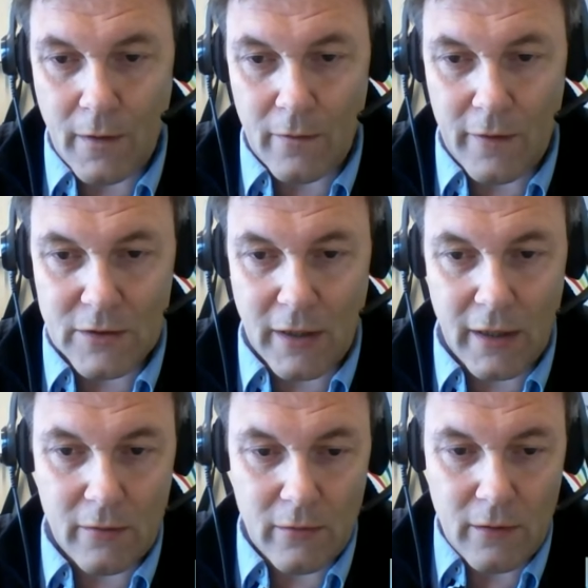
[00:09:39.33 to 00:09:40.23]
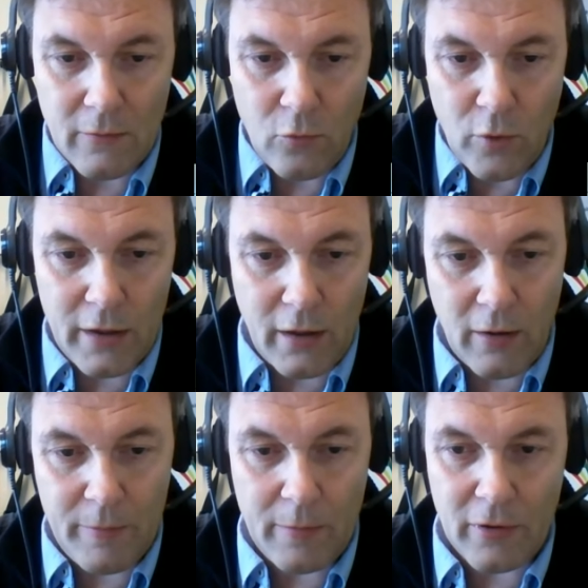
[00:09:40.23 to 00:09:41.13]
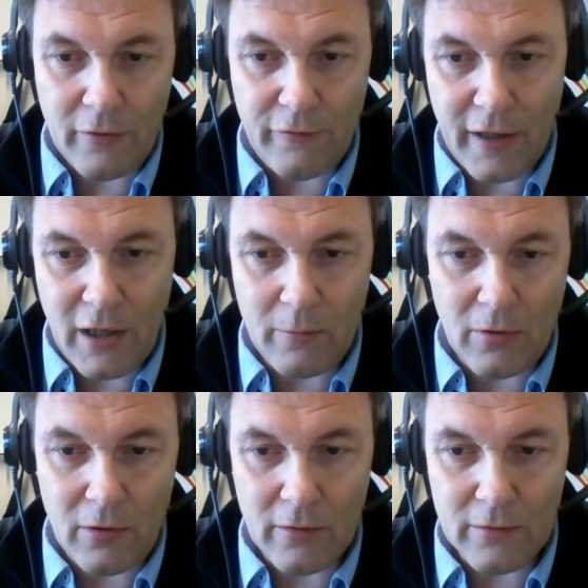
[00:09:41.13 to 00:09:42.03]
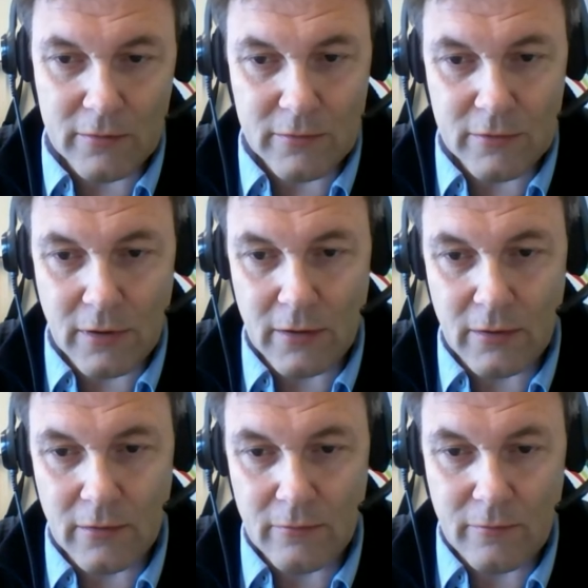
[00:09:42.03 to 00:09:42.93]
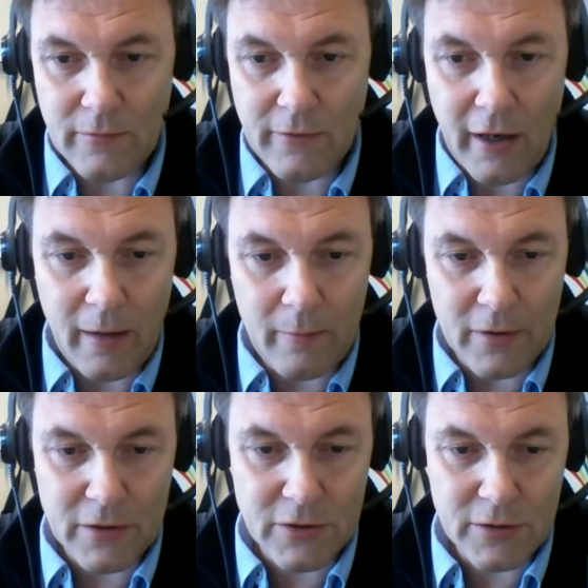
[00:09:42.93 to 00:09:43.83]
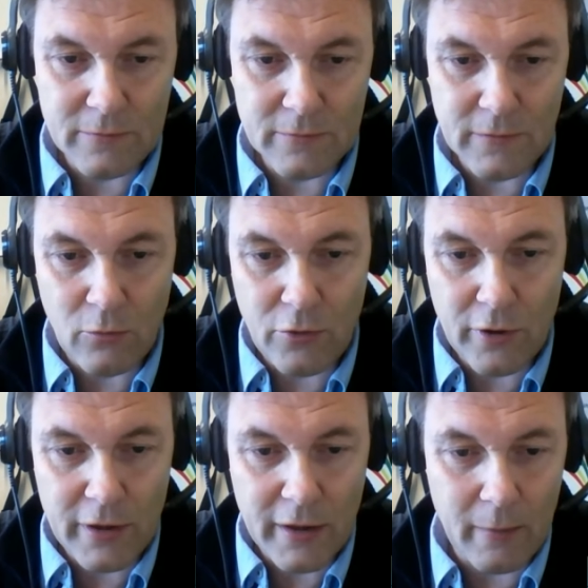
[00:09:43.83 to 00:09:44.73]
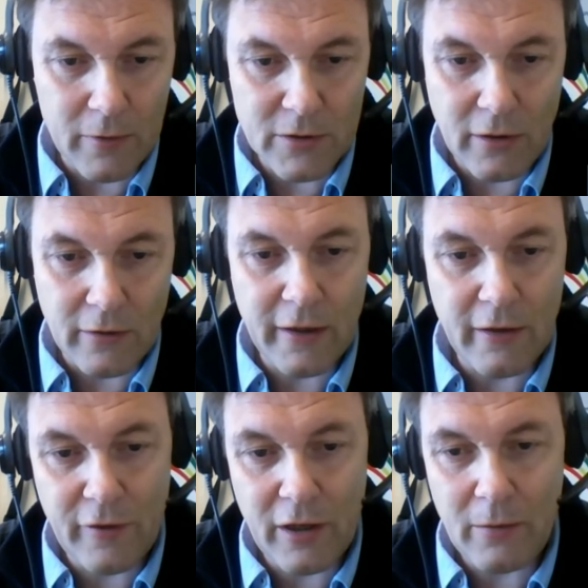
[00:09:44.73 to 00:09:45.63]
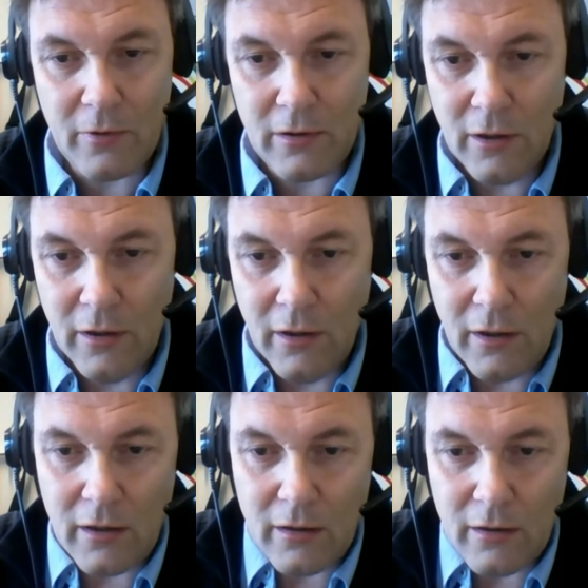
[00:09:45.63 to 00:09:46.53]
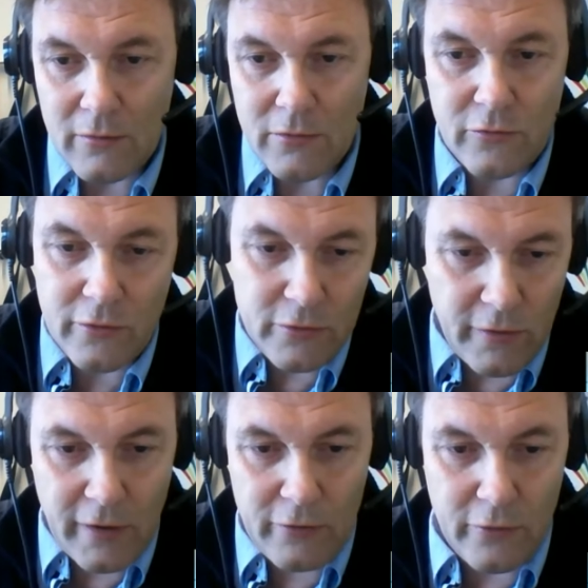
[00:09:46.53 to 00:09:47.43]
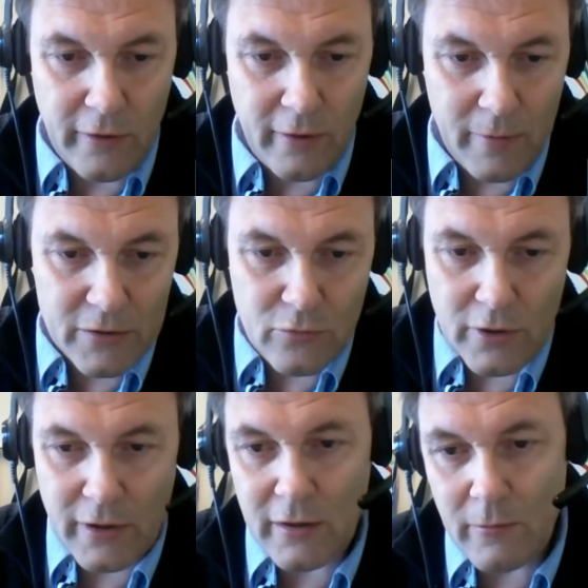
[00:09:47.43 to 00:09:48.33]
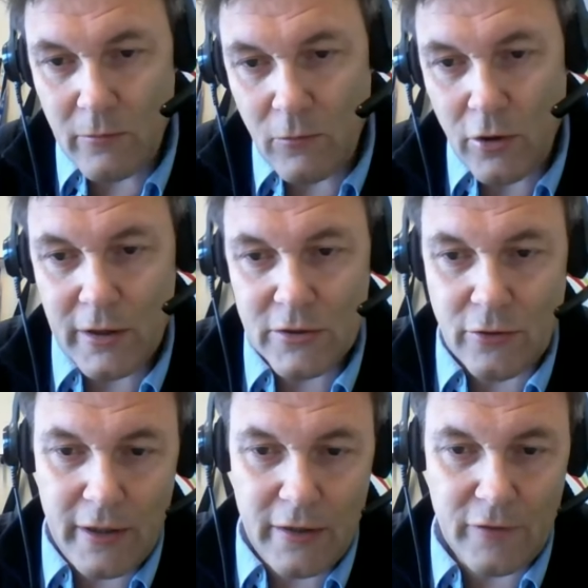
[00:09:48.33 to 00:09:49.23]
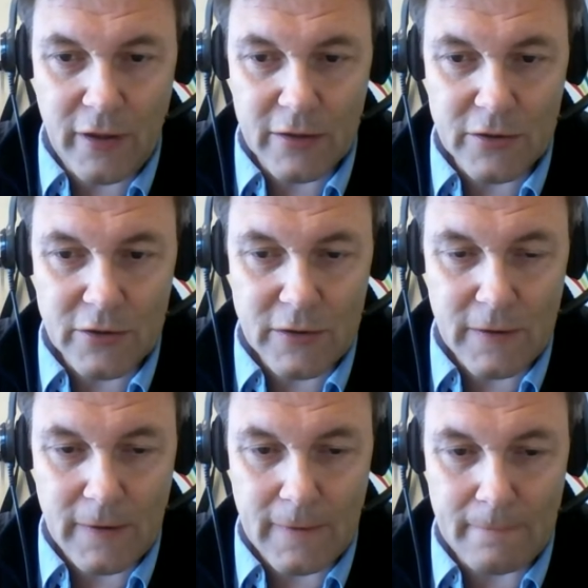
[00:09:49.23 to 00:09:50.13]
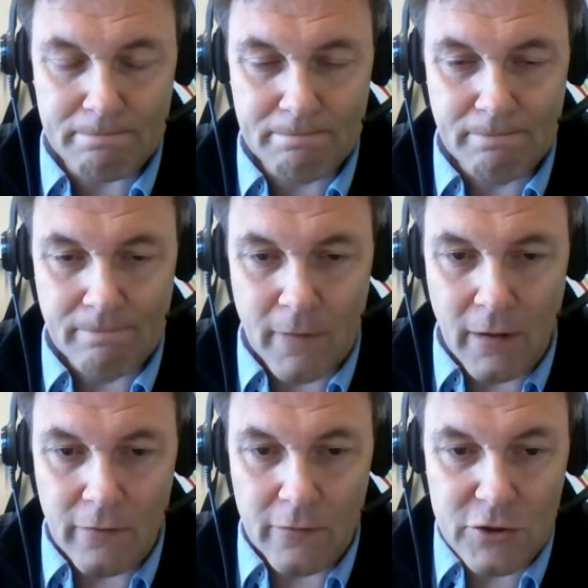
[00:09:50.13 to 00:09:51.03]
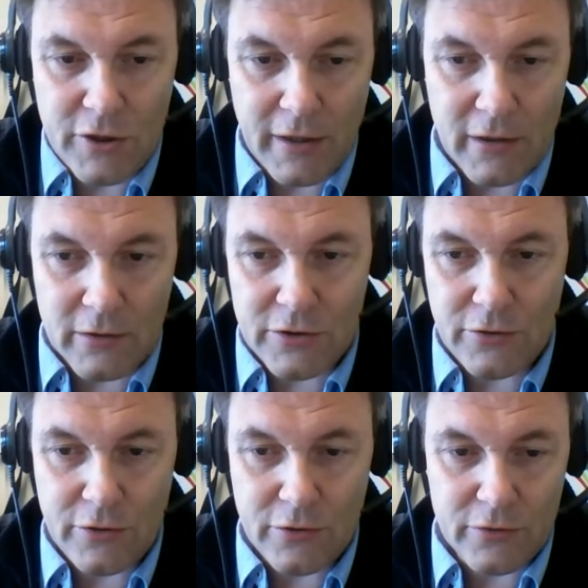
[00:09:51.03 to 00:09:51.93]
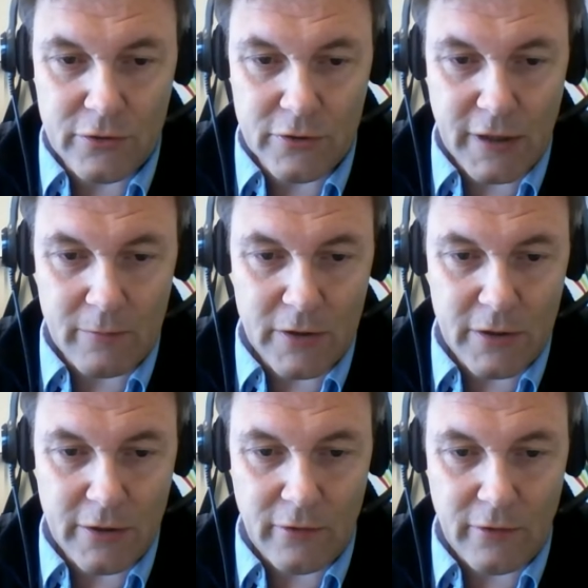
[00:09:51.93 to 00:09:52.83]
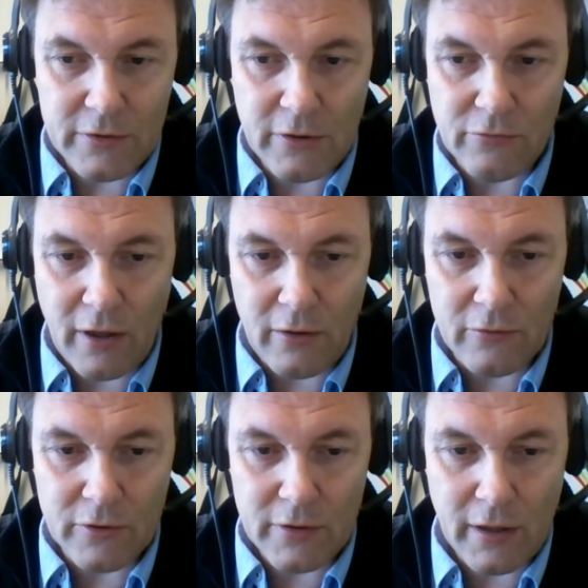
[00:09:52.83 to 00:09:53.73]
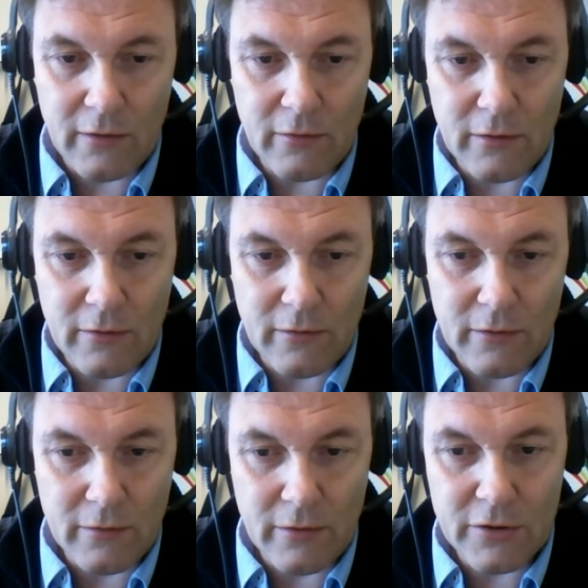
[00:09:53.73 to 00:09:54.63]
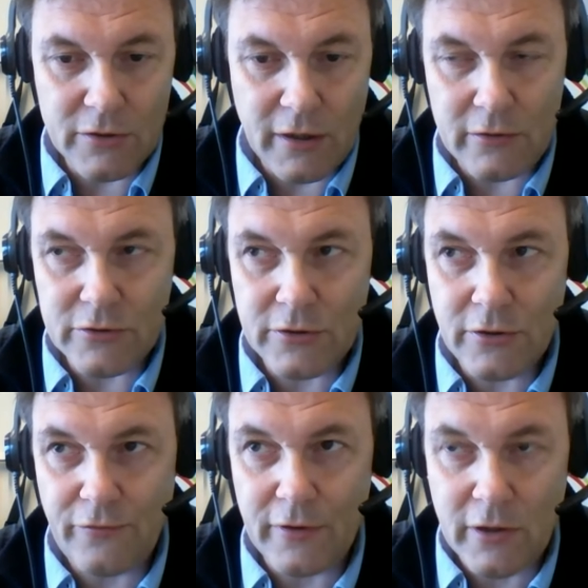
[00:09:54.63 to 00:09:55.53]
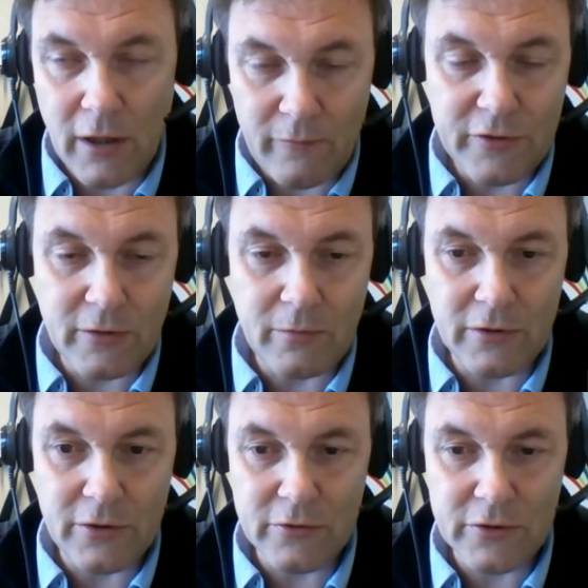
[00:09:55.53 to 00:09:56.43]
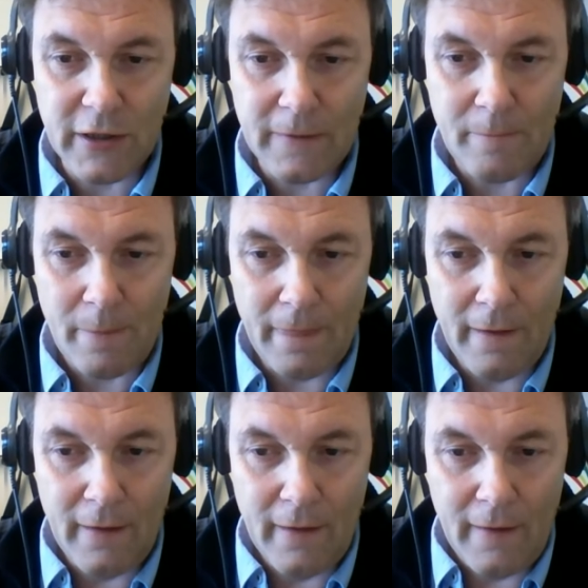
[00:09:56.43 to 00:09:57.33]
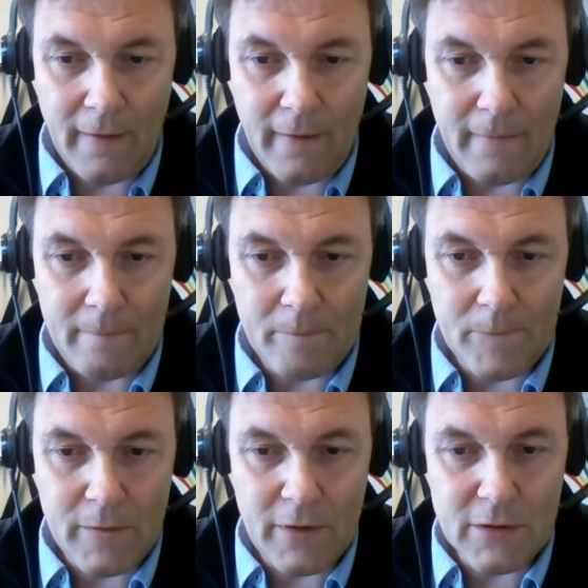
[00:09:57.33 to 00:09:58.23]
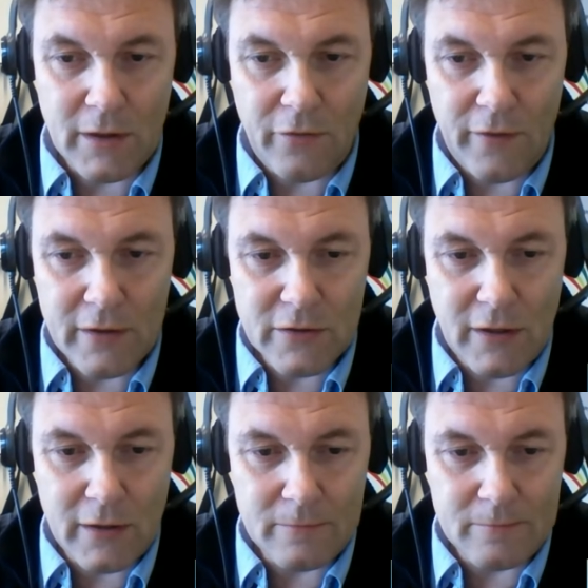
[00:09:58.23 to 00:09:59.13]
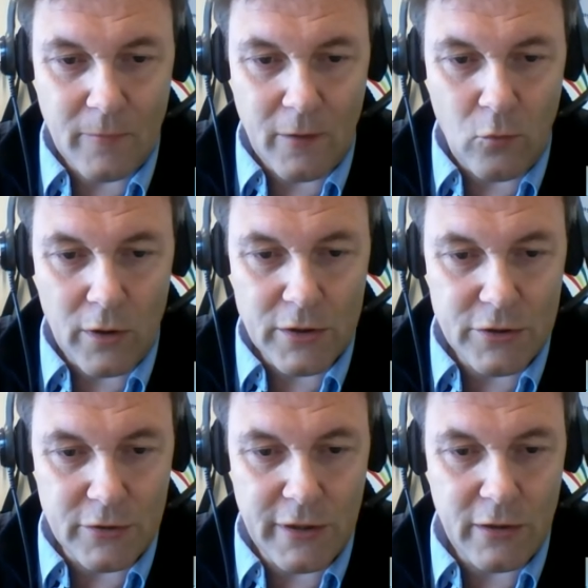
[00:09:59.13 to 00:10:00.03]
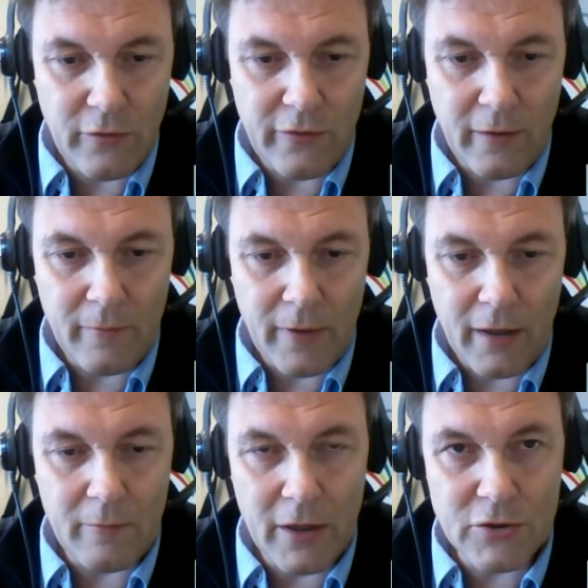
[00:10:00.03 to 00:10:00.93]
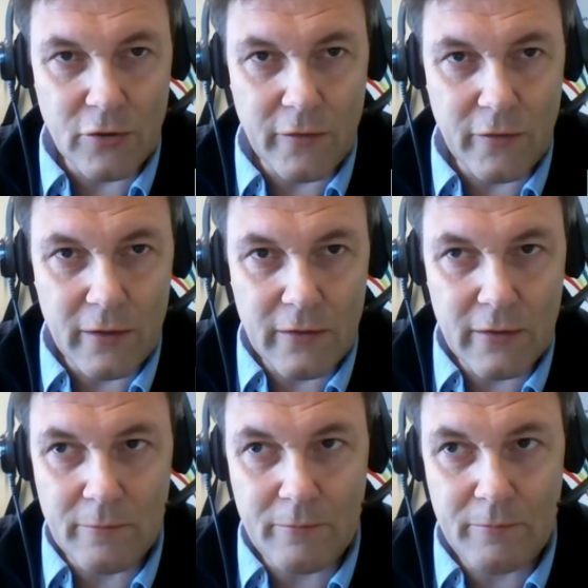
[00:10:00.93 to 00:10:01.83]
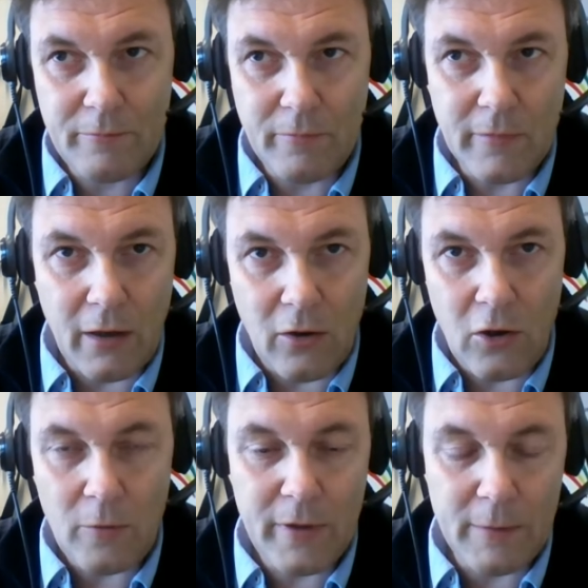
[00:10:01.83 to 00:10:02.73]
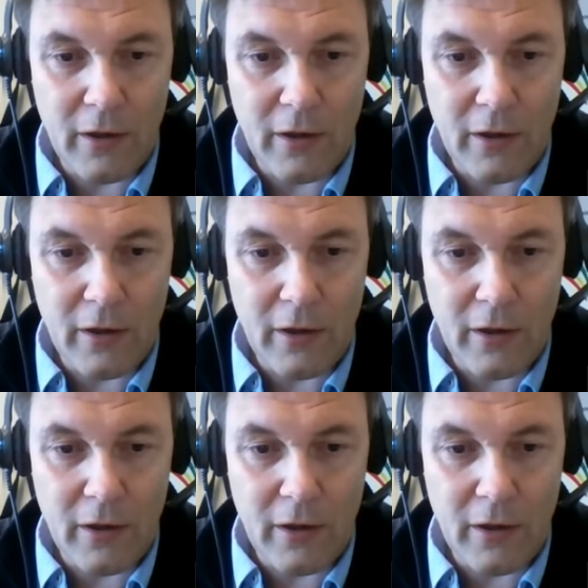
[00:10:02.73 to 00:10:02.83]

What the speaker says: things like when are people available, their habits, their working habits, are they available, do they do their best work in the mornings or evenings, the channels you use to send materials around, and the channels you feel comfortable using. These are things that one should deal with them and make sure that all people